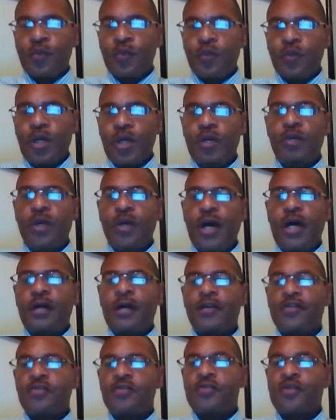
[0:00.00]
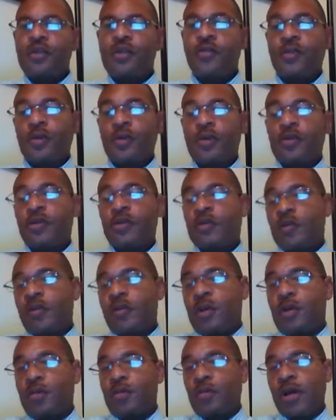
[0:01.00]
Maybe I can do something a little
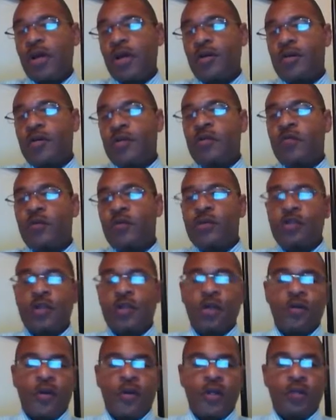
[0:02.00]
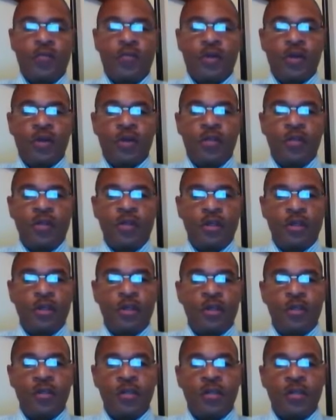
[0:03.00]
bit better than what's already being
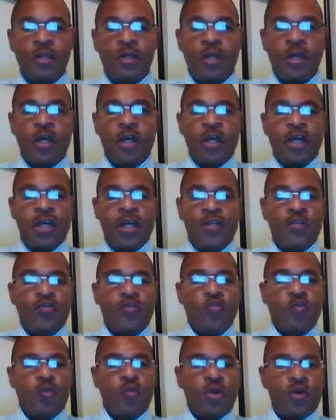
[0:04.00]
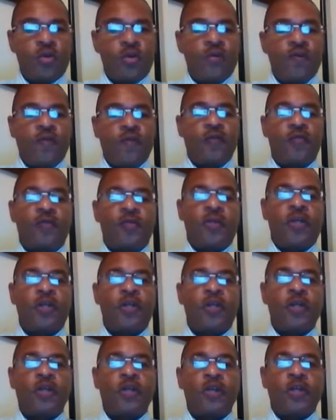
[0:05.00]
done. And it's worth it for
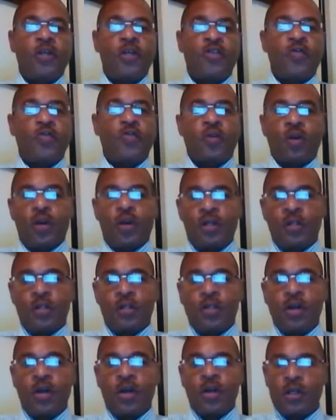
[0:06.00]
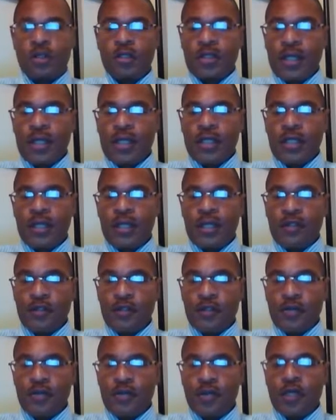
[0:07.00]
me to work as long as I need
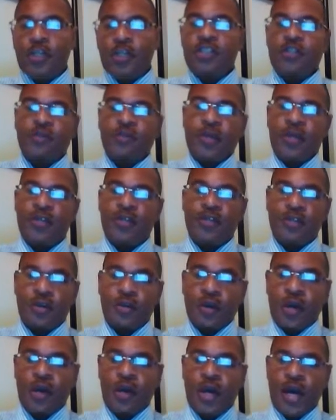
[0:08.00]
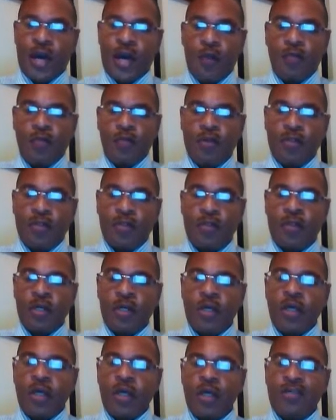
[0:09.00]
to make sure it happens.
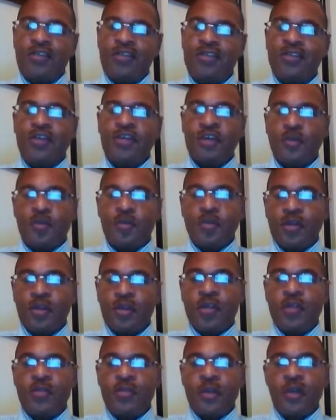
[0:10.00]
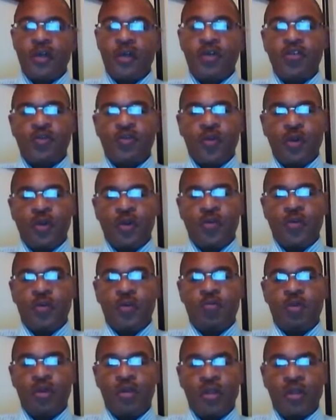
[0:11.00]
And this company is making
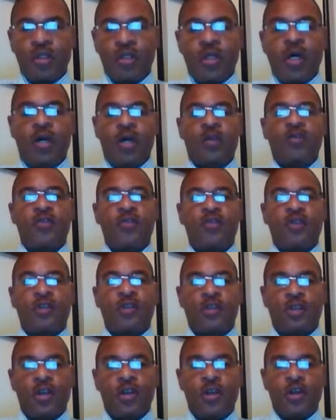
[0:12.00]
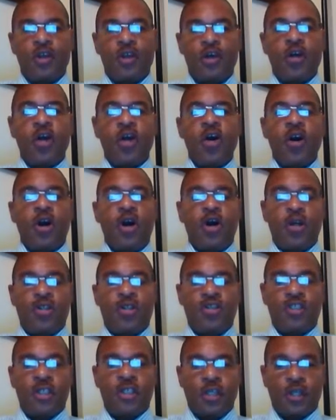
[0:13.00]
$23 billion a year on
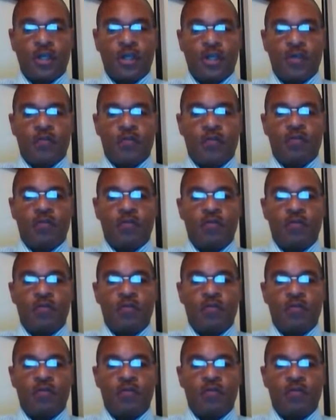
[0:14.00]
chicken.